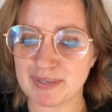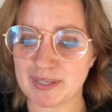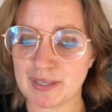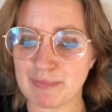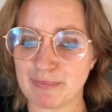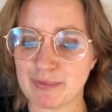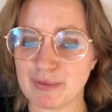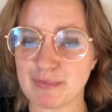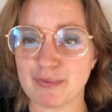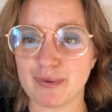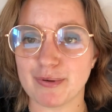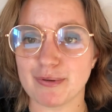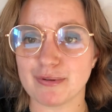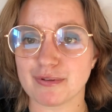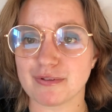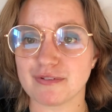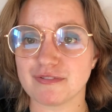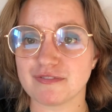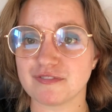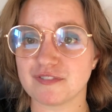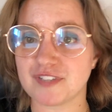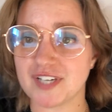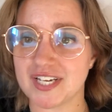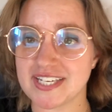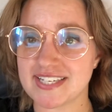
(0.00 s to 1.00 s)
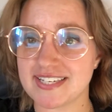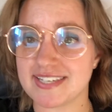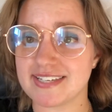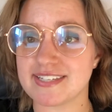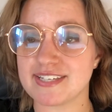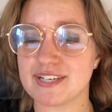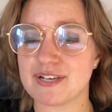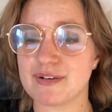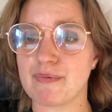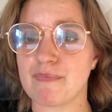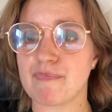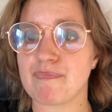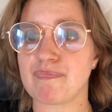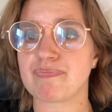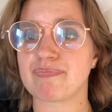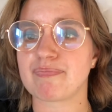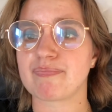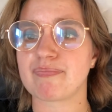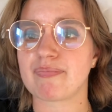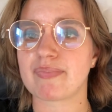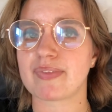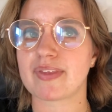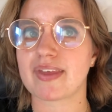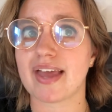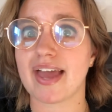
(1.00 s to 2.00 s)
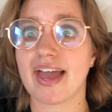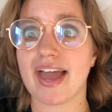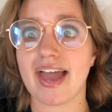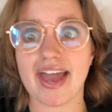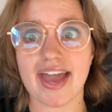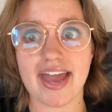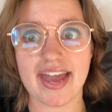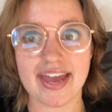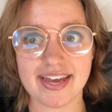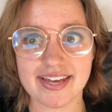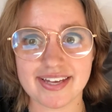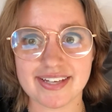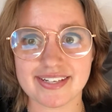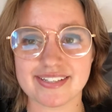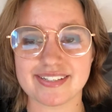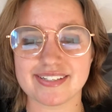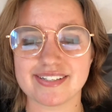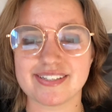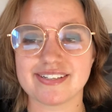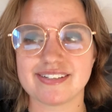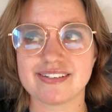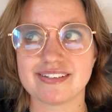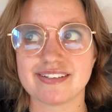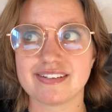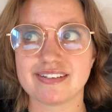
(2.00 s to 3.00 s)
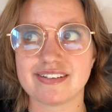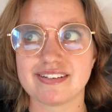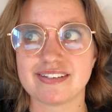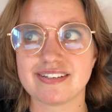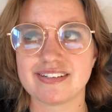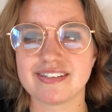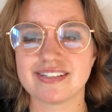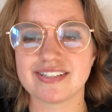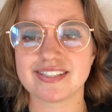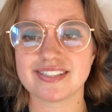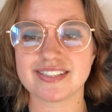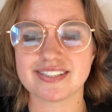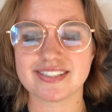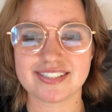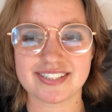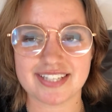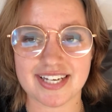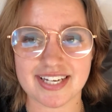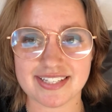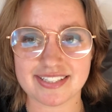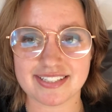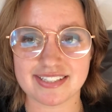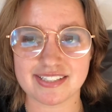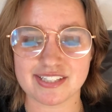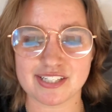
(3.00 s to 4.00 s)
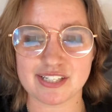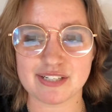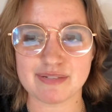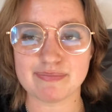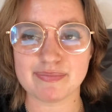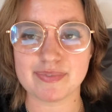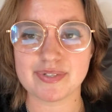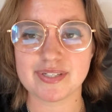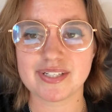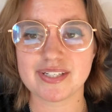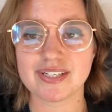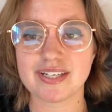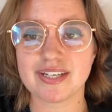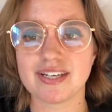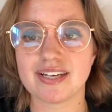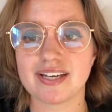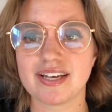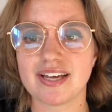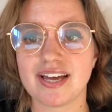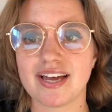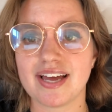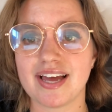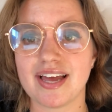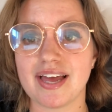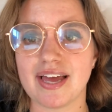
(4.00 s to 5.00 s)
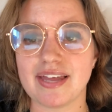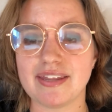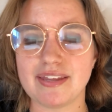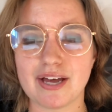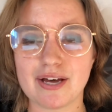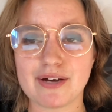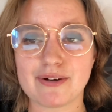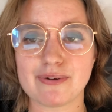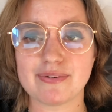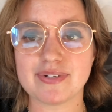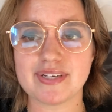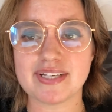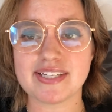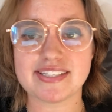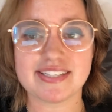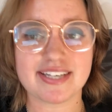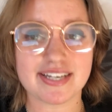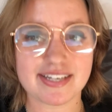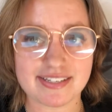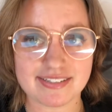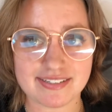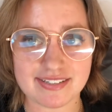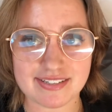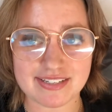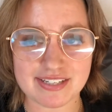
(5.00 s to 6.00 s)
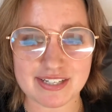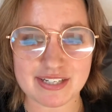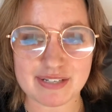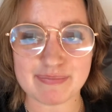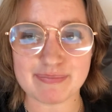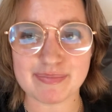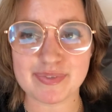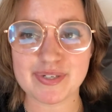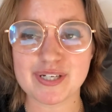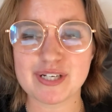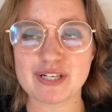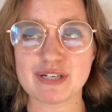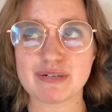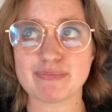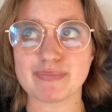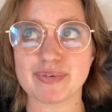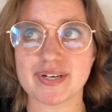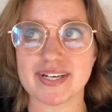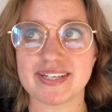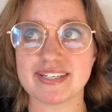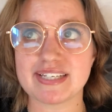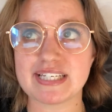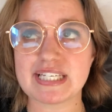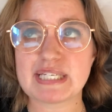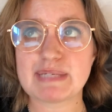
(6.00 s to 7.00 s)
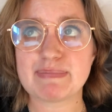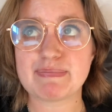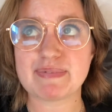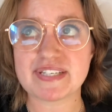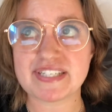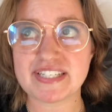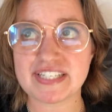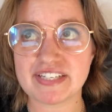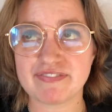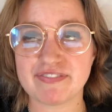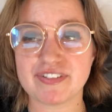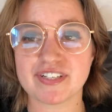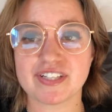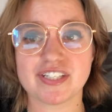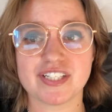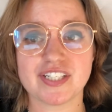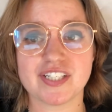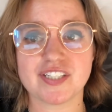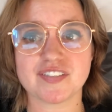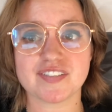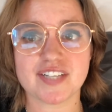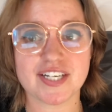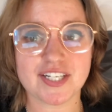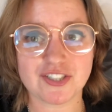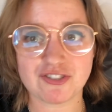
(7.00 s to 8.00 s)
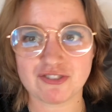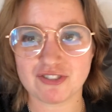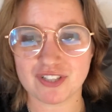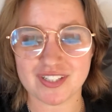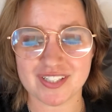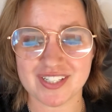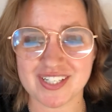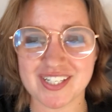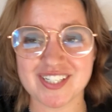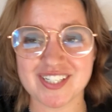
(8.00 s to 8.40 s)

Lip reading: up with both racism and sexism. And not only sexism, but specifically racial,